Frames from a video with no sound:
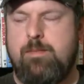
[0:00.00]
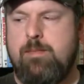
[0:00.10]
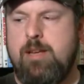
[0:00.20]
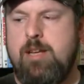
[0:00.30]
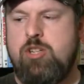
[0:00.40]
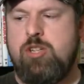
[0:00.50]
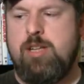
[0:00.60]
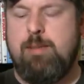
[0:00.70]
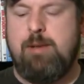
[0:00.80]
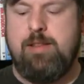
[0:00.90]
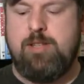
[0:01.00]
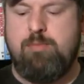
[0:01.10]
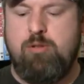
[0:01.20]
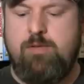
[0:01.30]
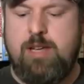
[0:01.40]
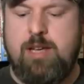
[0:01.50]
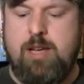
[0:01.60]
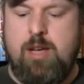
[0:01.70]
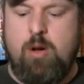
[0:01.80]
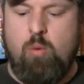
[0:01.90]
initially about this movie
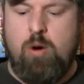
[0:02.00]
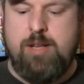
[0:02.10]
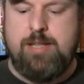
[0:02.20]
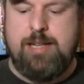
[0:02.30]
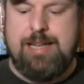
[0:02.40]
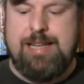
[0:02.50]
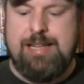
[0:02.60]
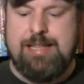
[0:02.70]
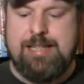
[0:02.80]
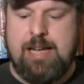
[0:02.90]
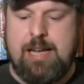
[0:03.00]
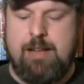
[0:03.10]
was his